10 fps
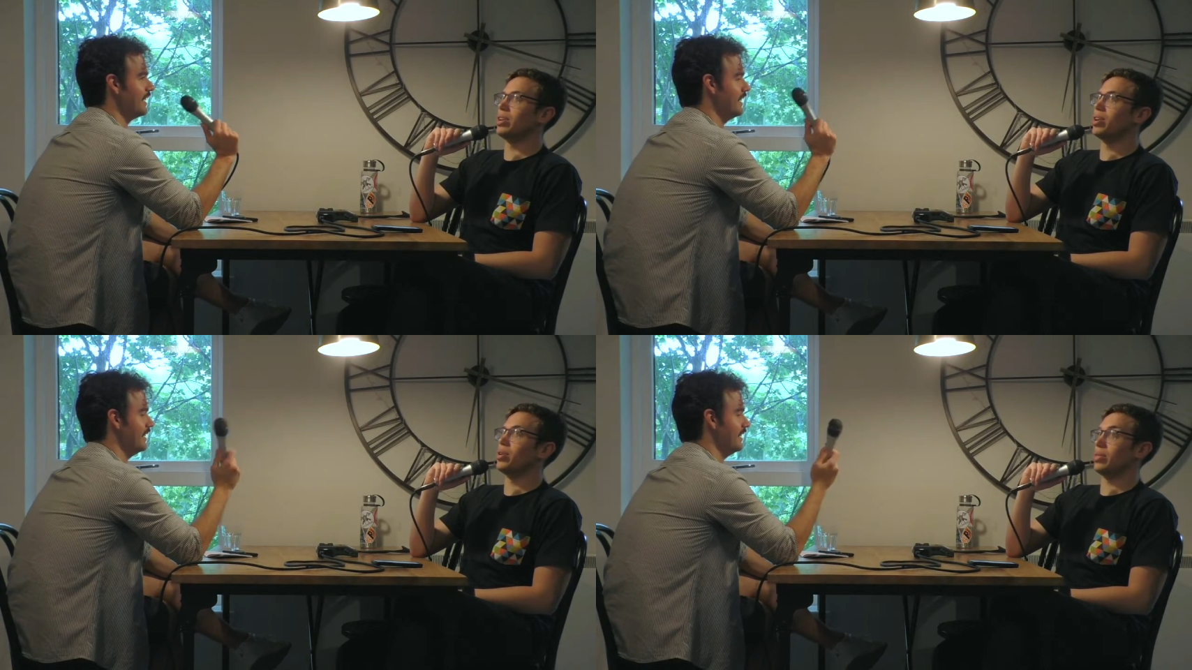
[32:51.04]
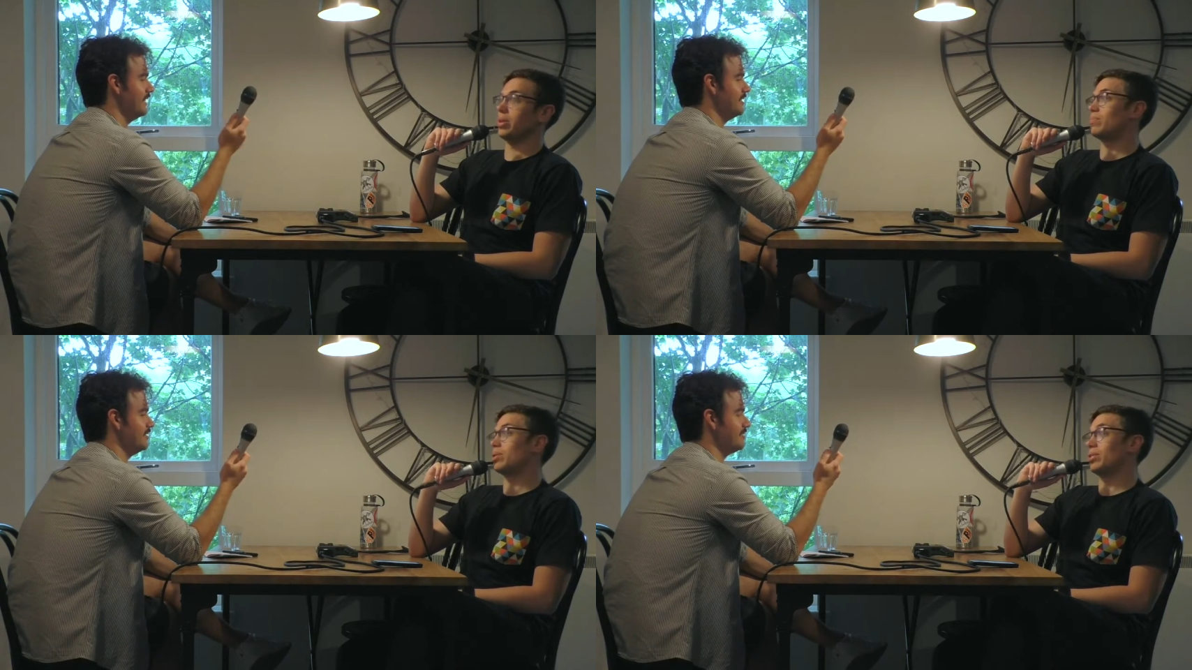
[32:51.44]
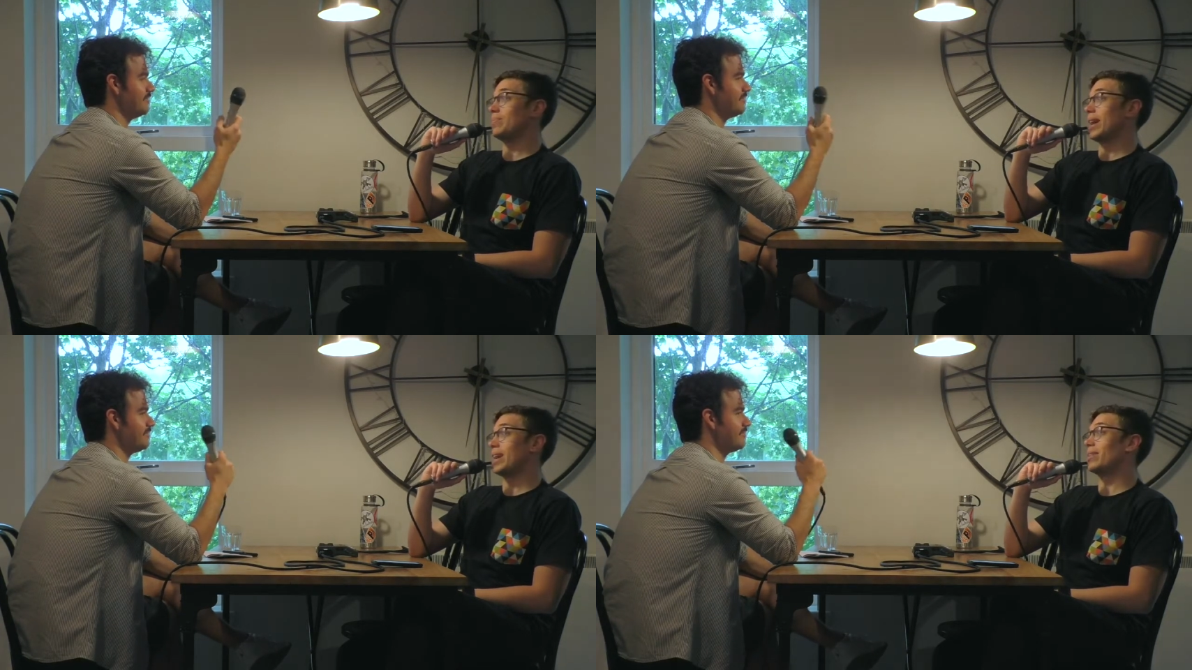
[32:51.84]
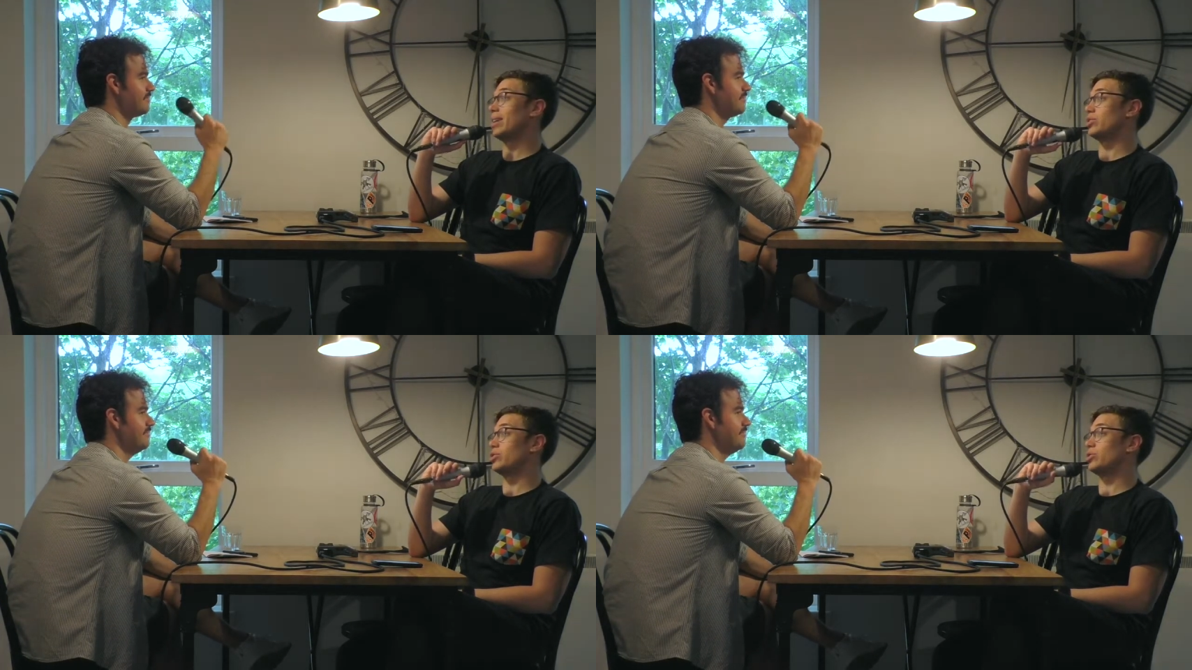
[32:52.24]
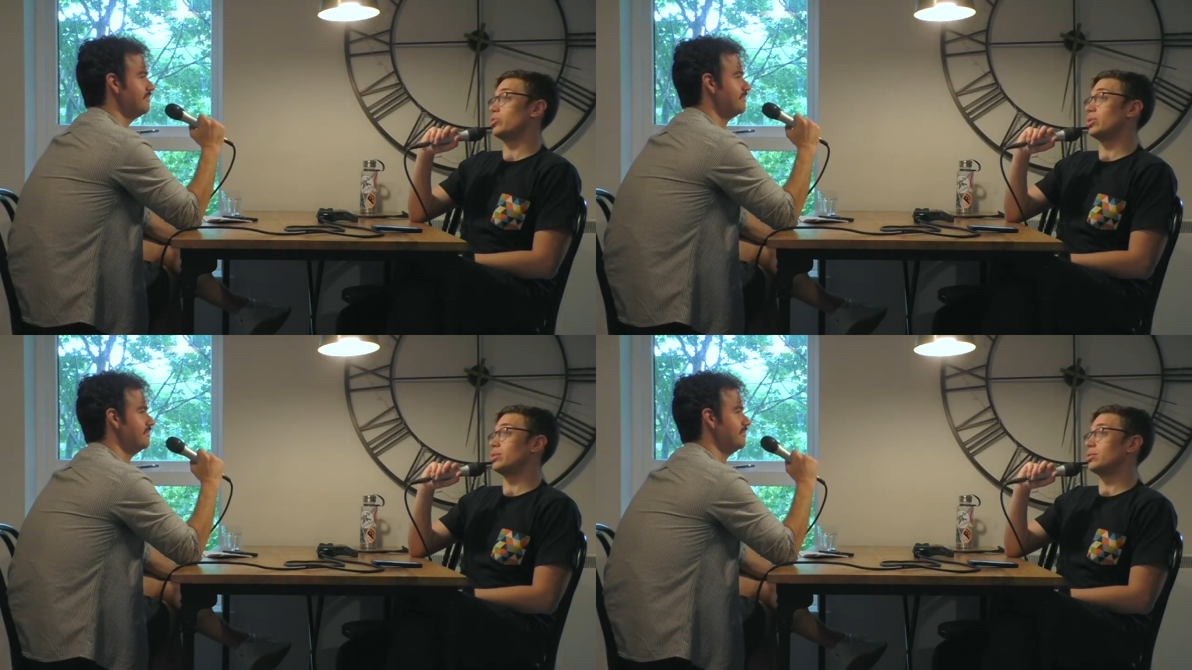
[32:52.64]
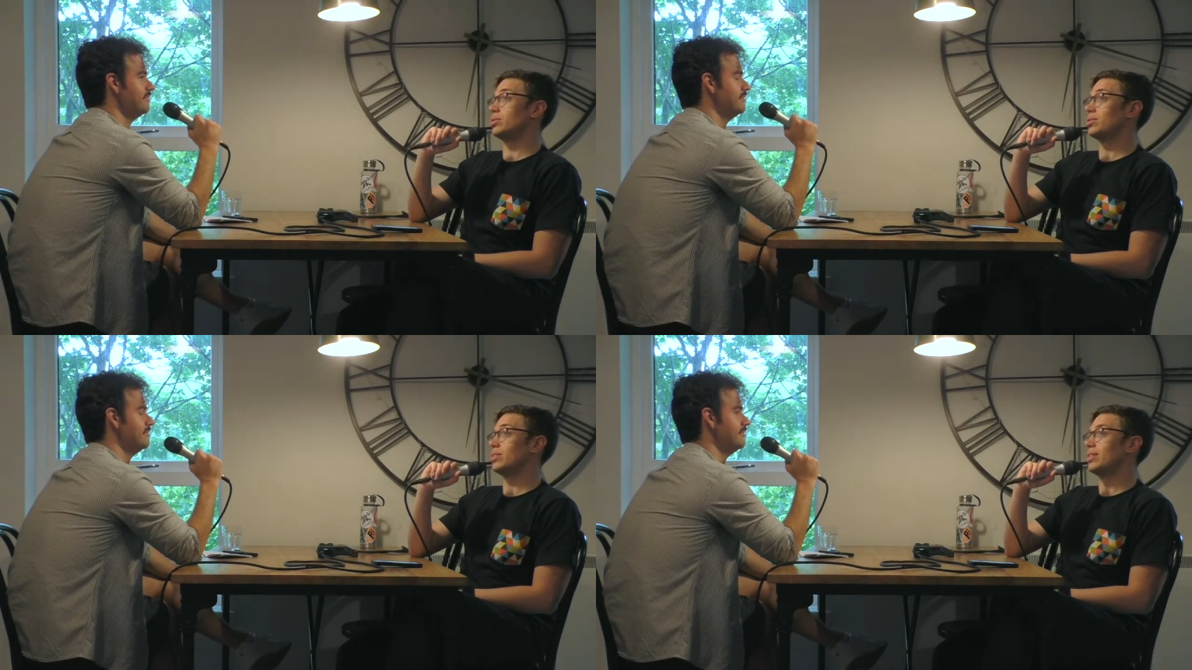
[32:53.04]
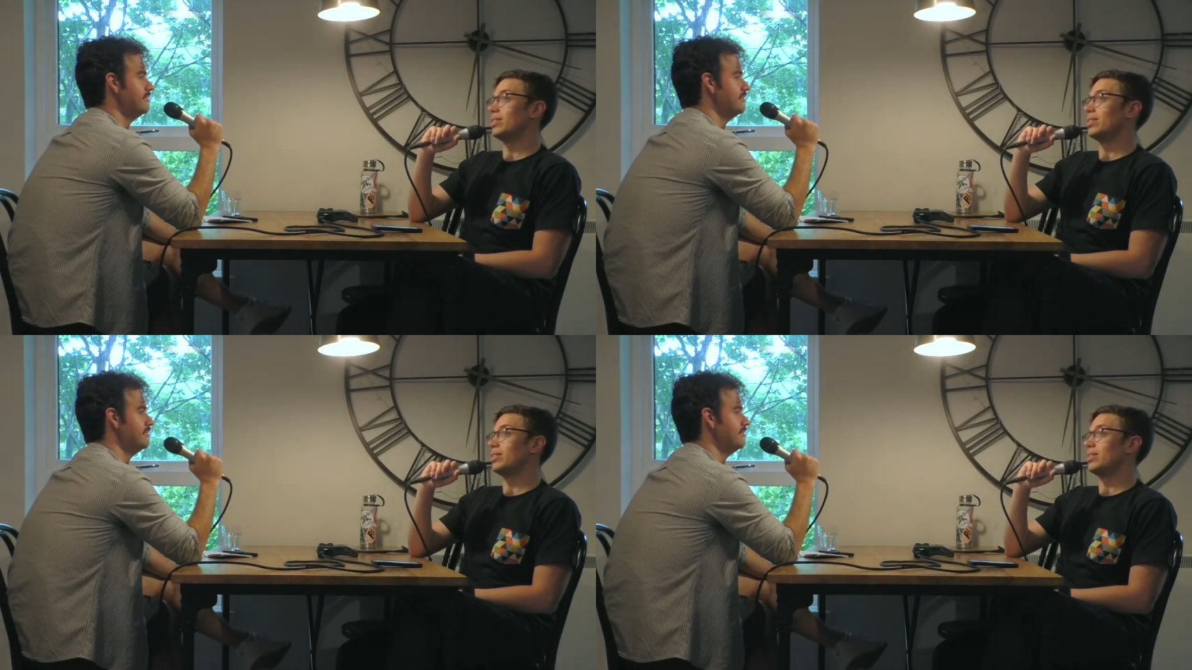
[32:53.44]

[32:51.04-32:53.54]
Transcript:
Speaker 1: you know, I think part of the backlash too is,